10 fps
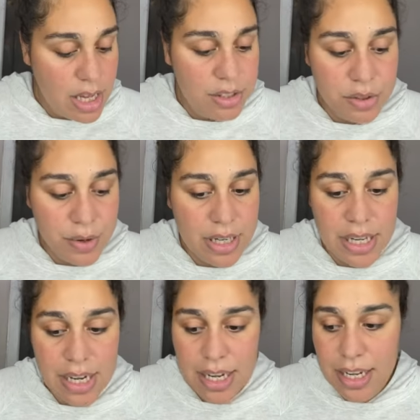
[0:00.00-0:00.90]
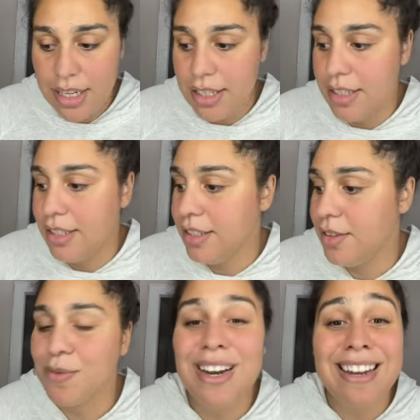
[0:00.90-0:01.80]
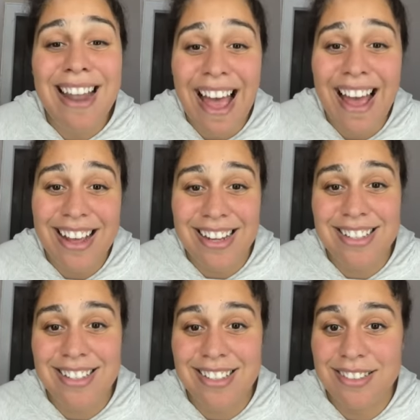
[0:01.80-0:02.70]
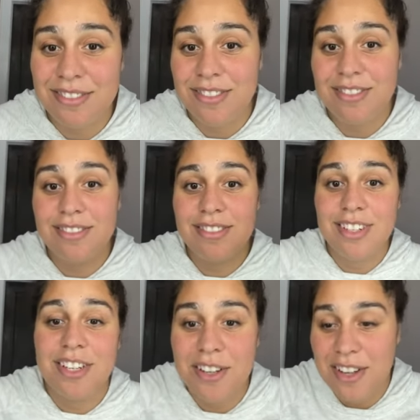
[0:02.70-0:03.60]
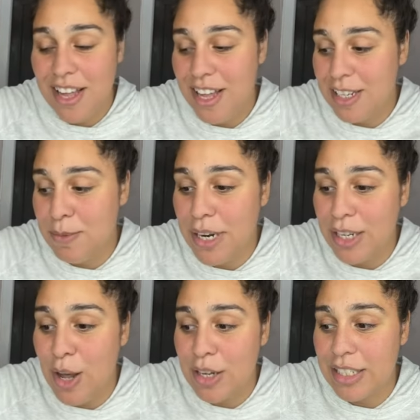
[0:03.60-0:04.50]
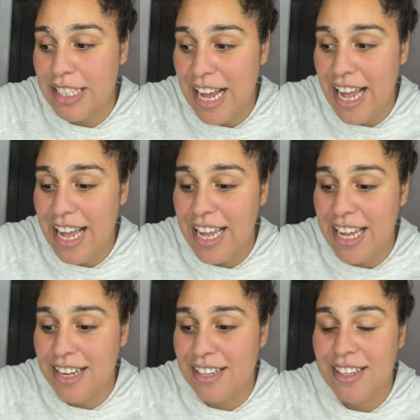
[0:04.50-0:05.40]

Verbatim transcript: Join in, relax it's been a long day.